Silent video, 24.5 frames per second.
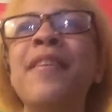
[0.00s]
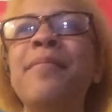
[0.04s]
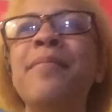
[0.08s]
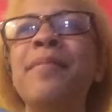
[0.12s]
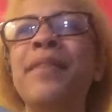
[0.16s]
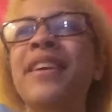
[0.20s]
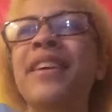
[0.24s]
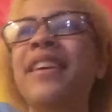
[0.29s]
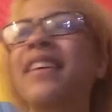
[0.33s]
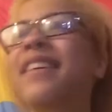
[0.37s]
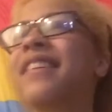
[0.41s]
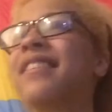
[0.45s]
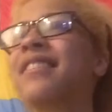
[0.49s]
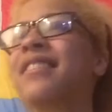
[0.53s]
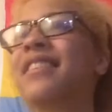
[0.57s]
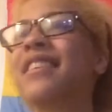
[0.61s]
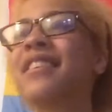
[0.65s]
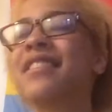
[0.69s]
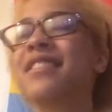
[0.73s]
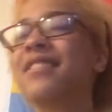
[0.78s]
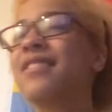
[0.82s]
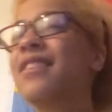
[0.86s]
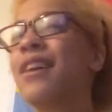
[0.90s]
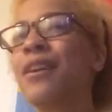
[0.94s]
because
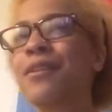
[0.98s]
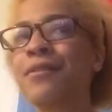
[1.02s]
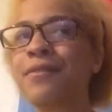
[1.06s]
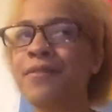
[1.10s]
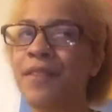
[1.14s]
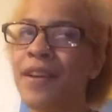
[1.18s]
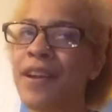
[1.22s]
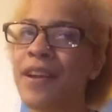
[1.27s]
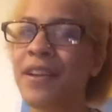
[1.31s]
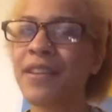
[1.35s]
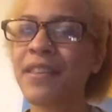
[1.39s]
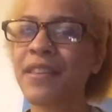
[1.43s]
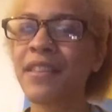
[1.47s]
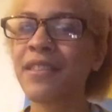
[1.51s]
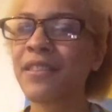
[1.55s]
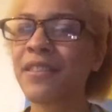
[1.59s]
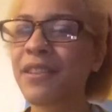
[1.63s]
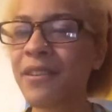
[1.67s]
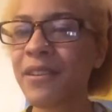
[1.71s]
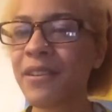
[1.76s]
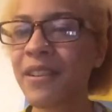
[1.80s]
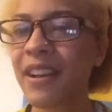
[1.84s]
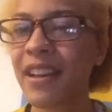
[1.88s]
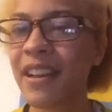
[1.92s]
it's not fair that
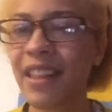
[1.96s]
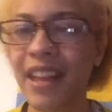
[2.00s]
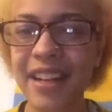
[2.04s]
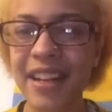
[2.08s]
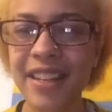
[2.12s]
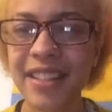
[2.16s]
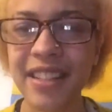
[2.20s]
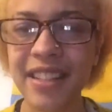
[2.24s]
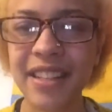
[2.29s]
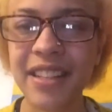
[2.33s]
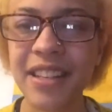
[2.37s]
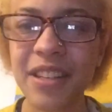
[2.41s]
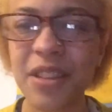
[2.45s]
they're neglected